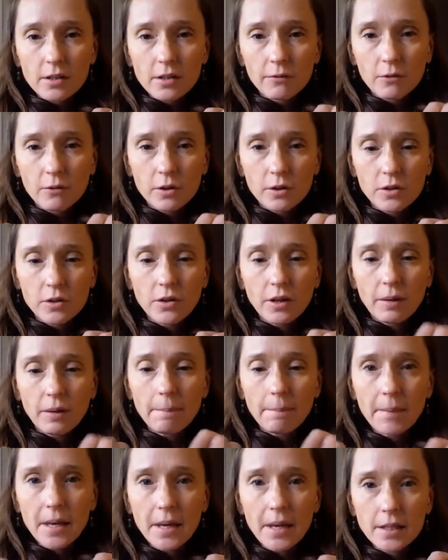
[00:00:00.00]
of course you
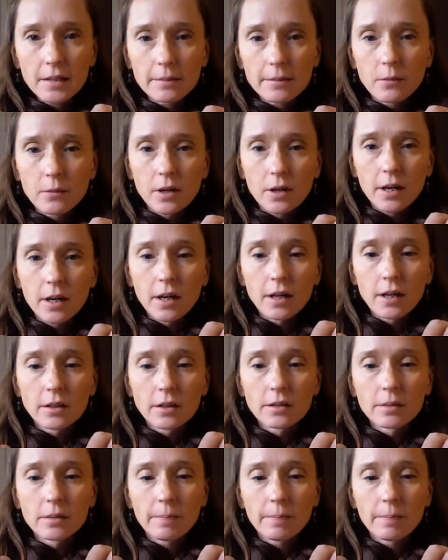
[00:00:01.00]
can mix more colors,